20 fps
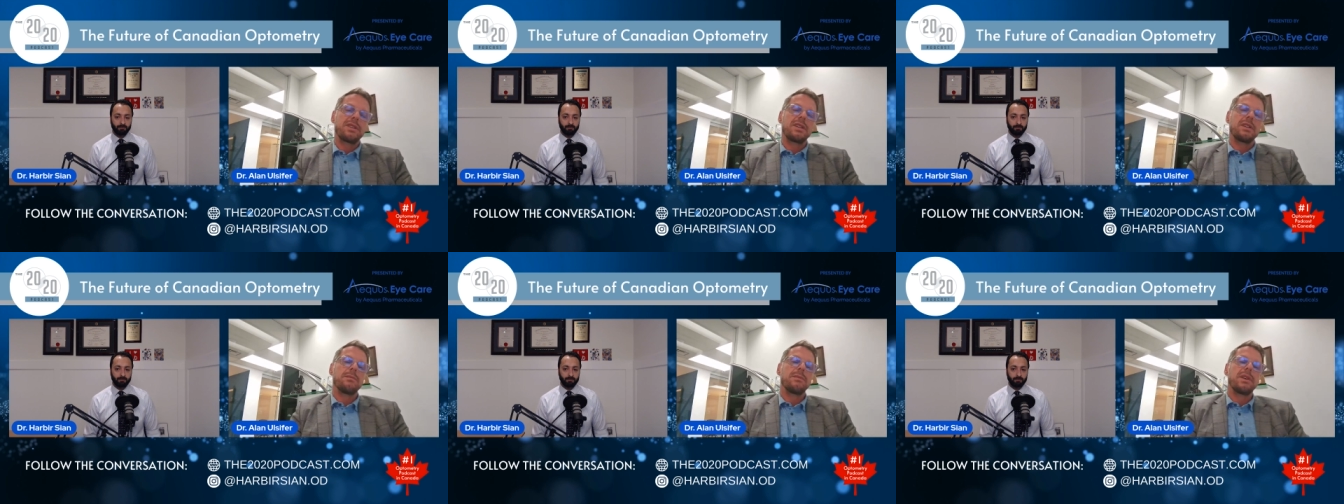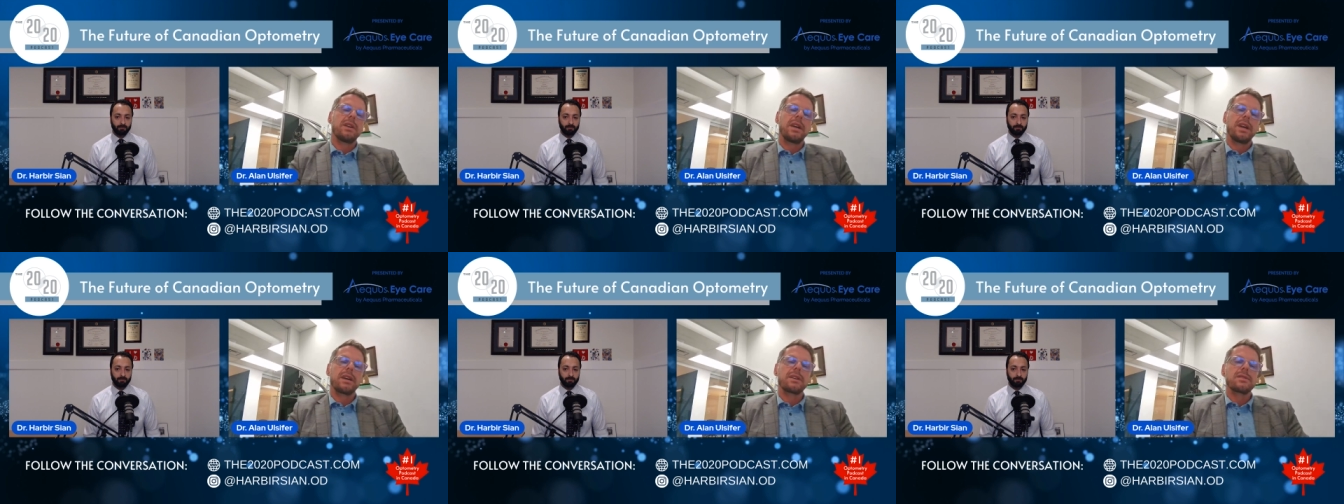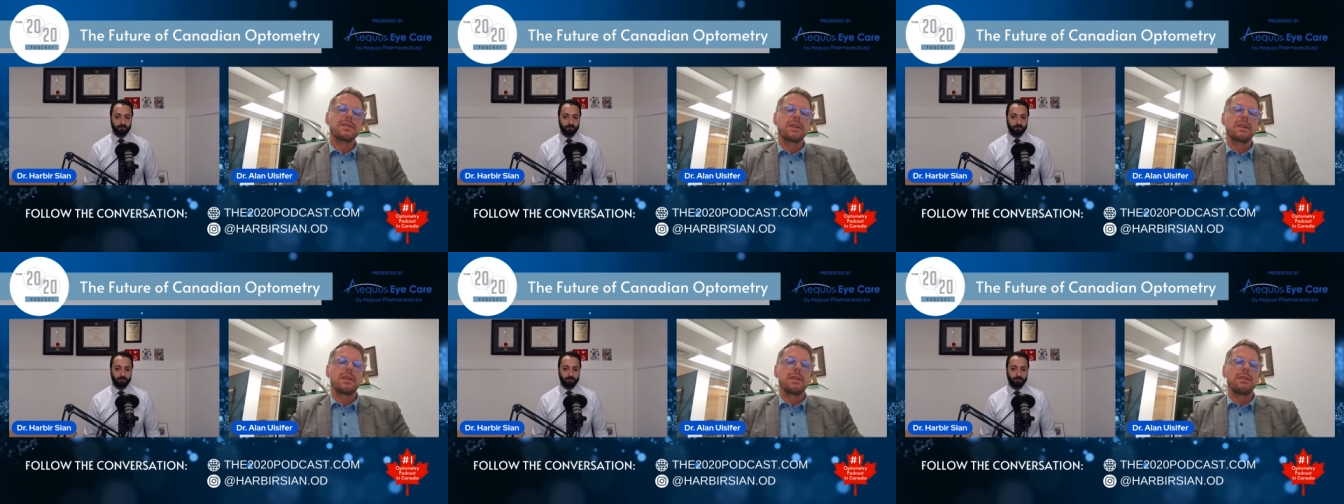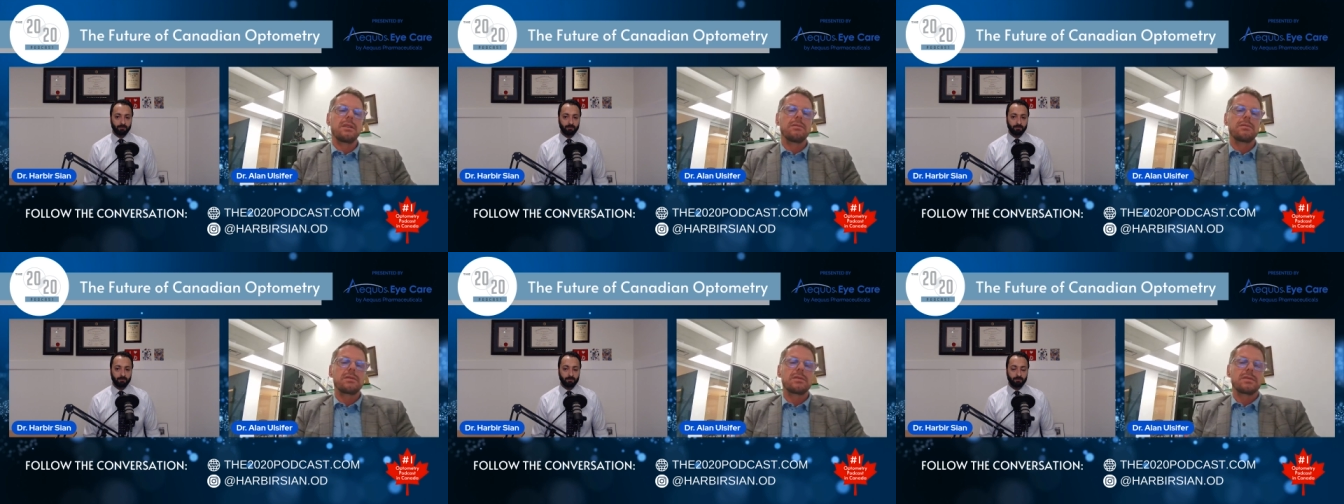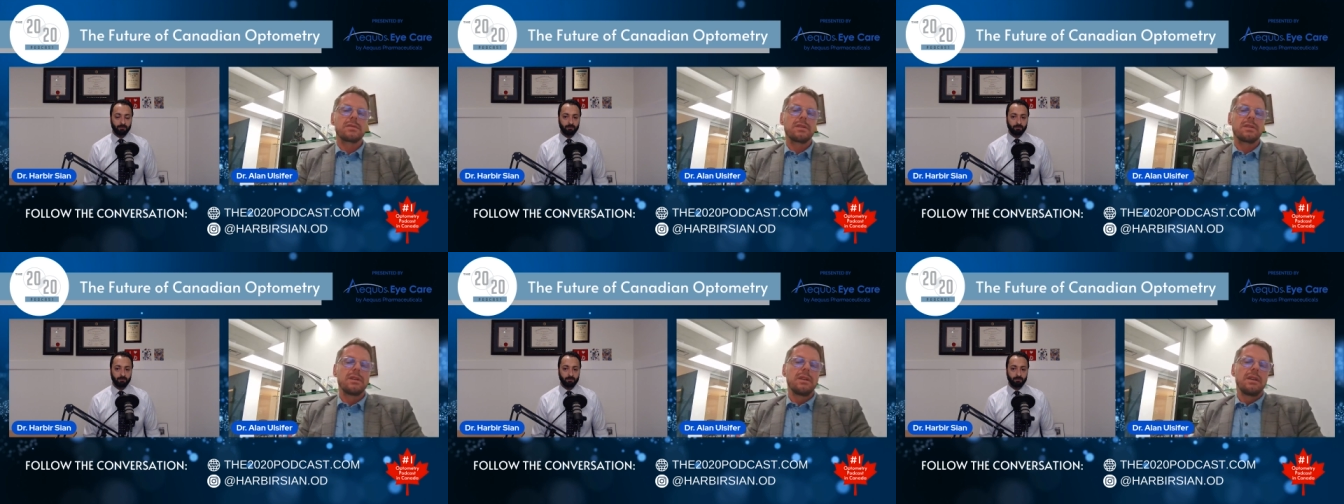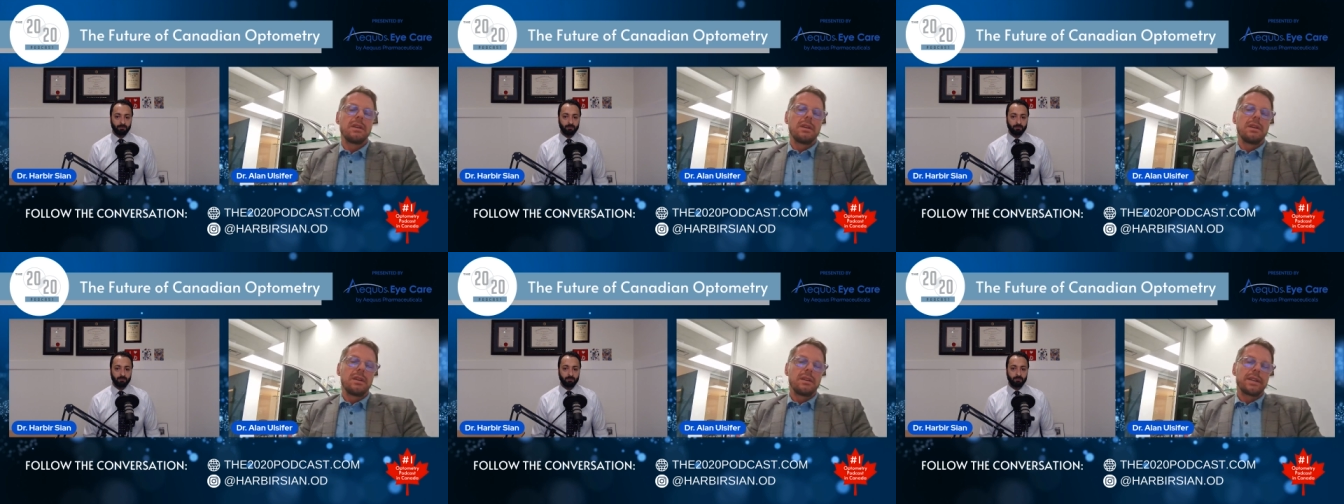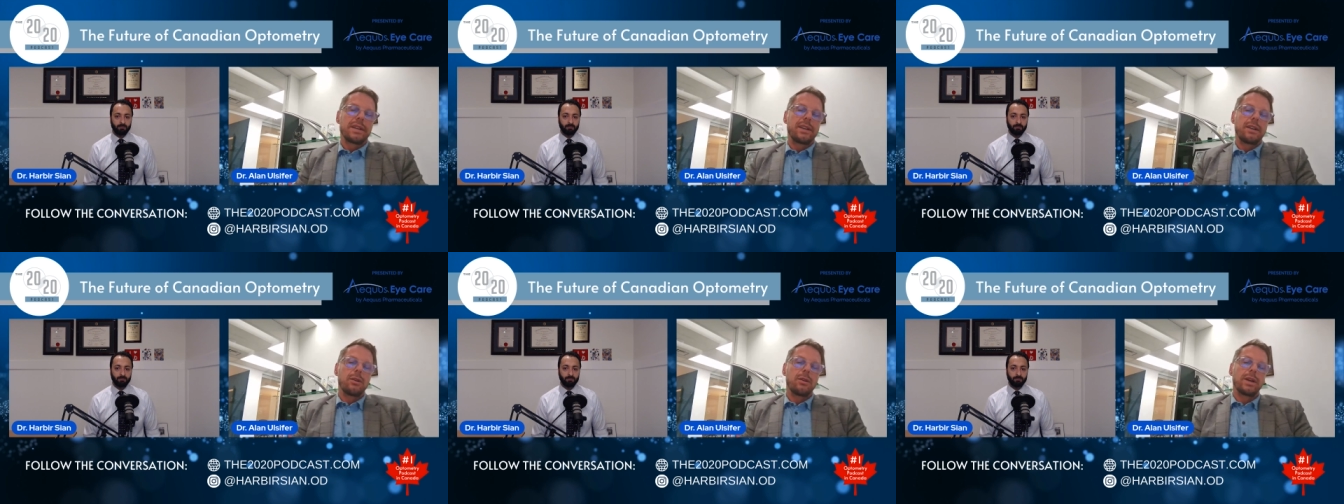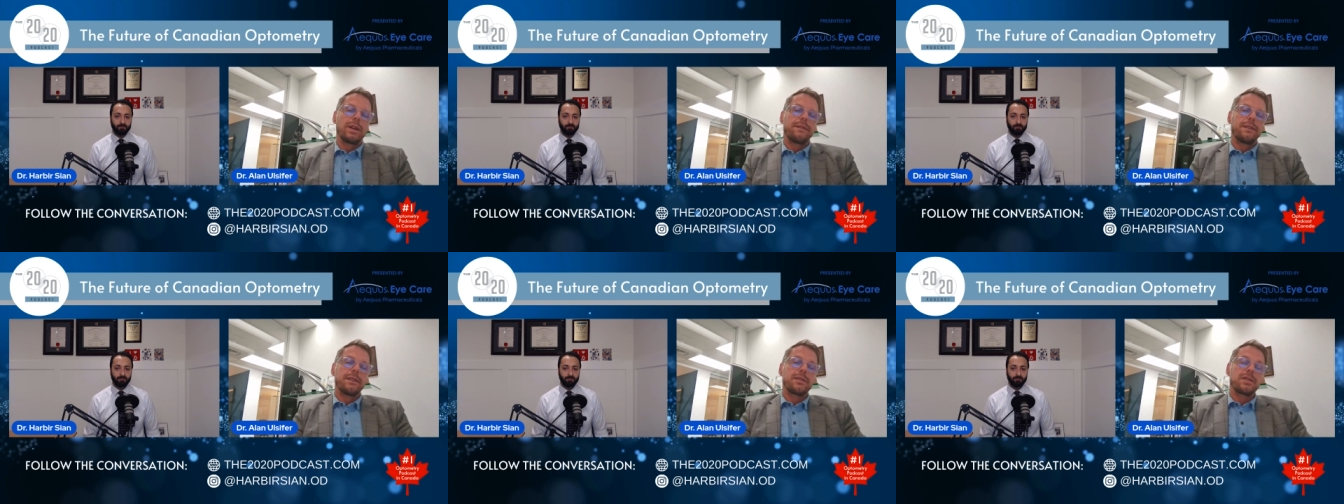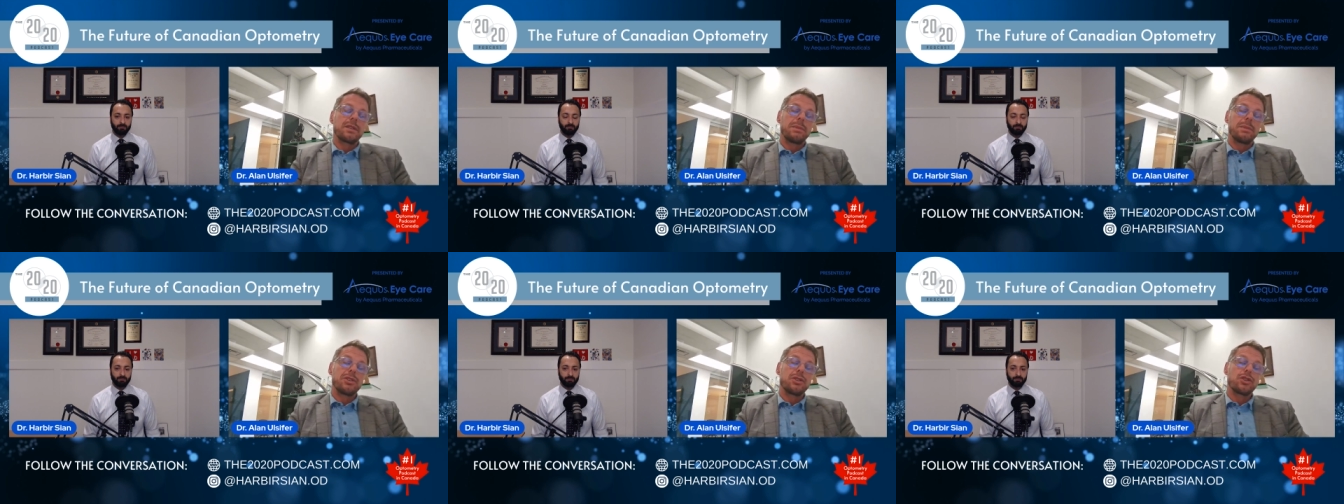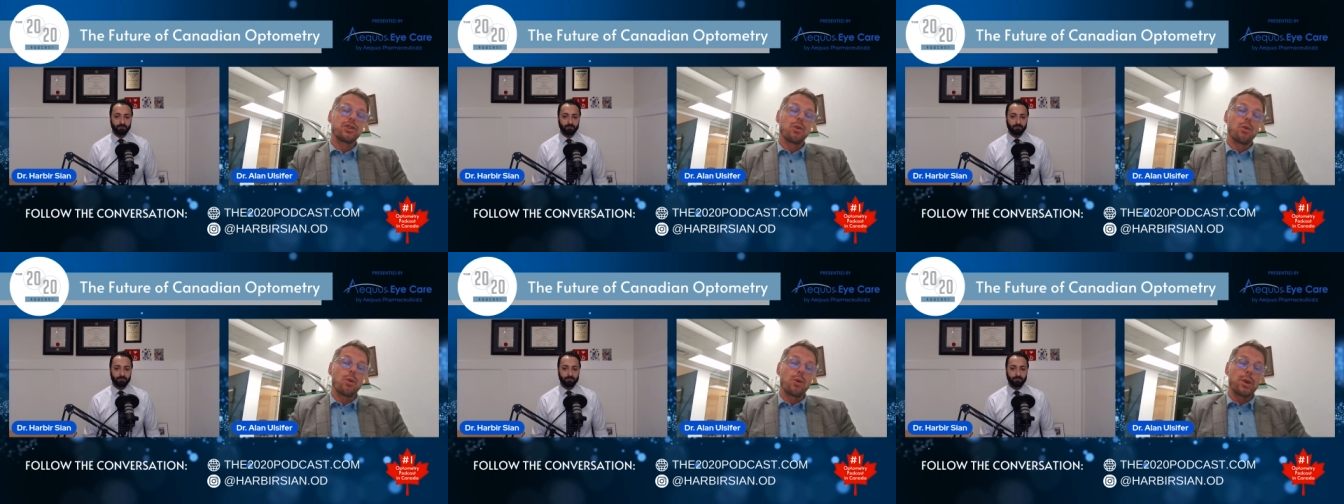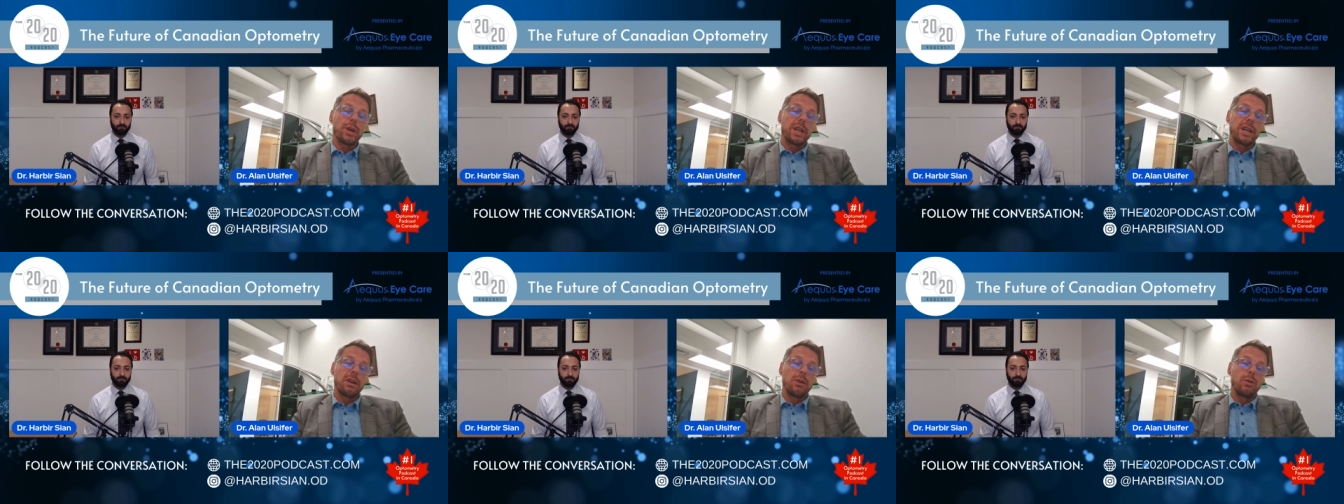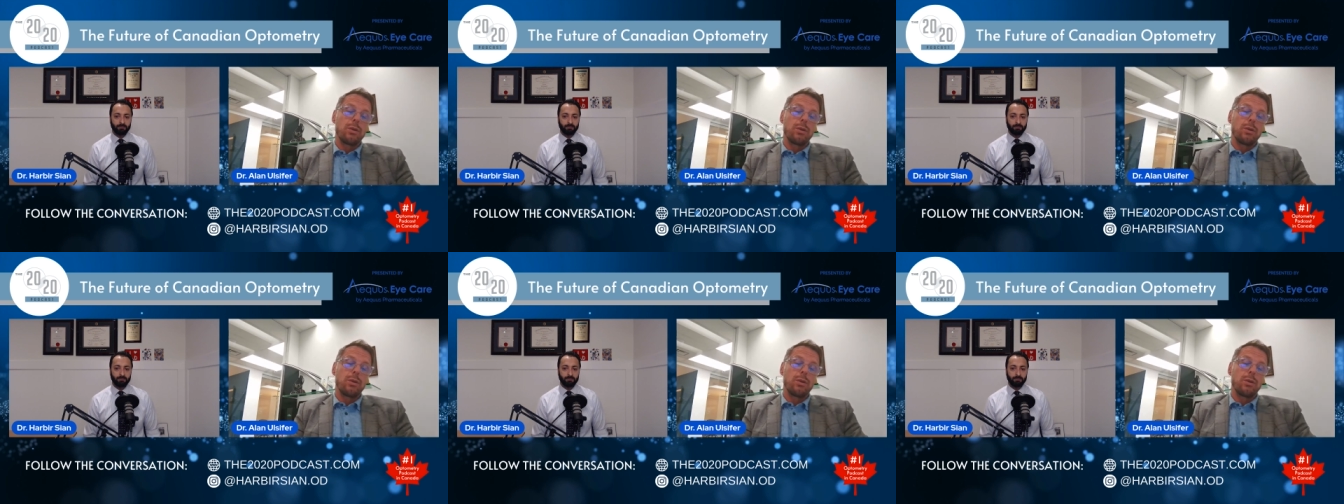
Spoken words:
team that executes, if it's a majority